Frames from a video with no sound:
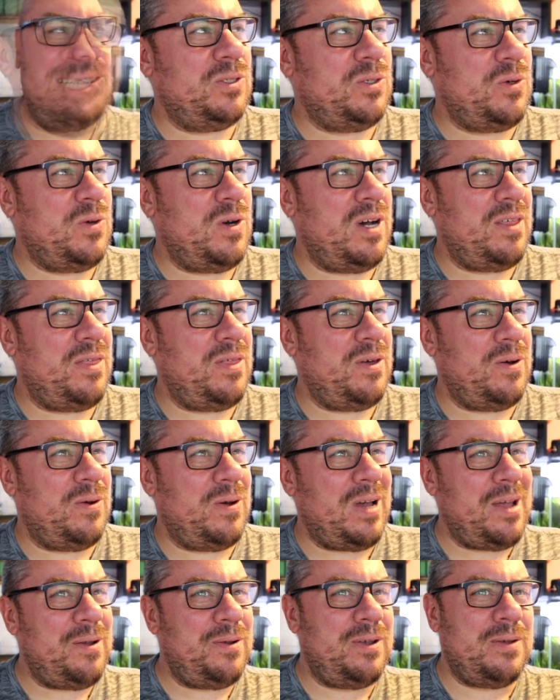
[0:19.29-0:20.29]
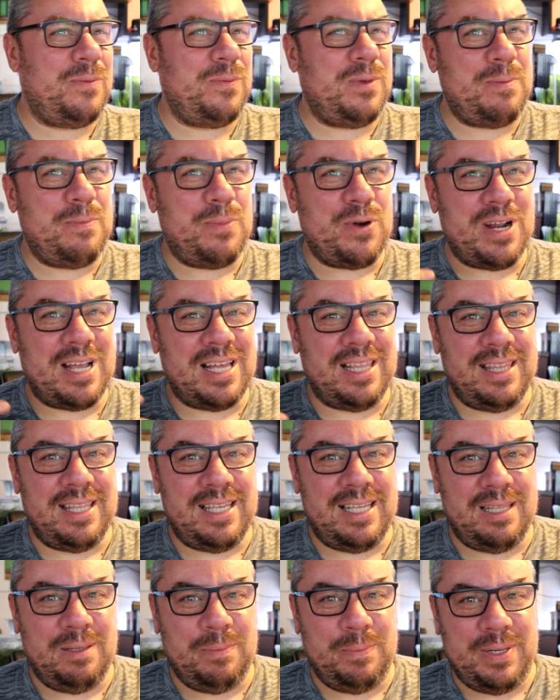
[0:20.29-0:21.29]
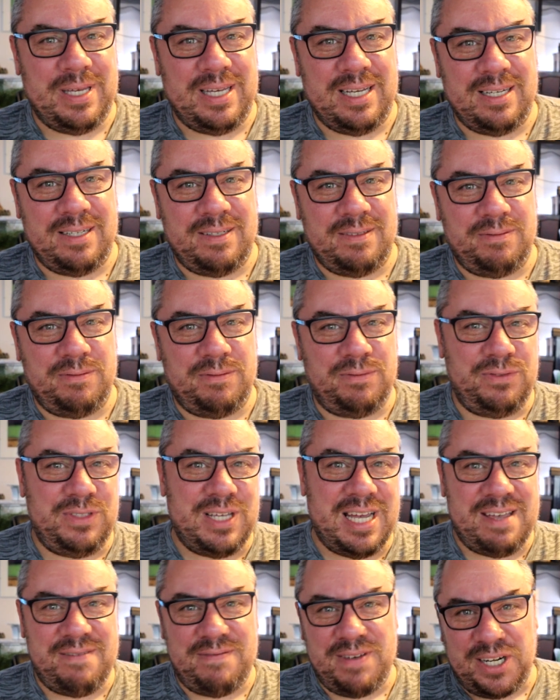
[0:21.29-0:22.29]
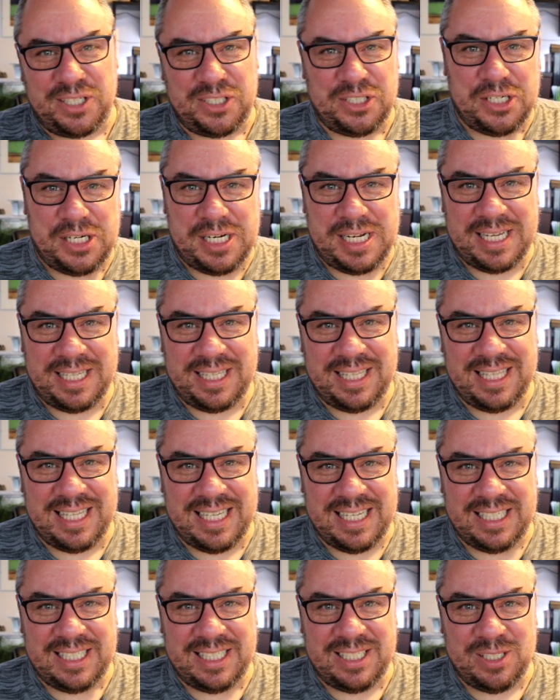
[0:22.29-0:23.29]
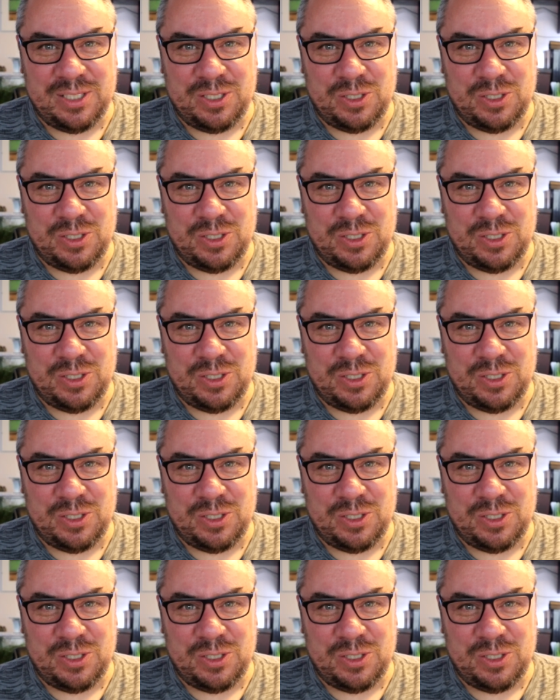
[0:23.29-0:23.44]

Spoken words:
So I thought, how can we bring a little bit of diversity in this?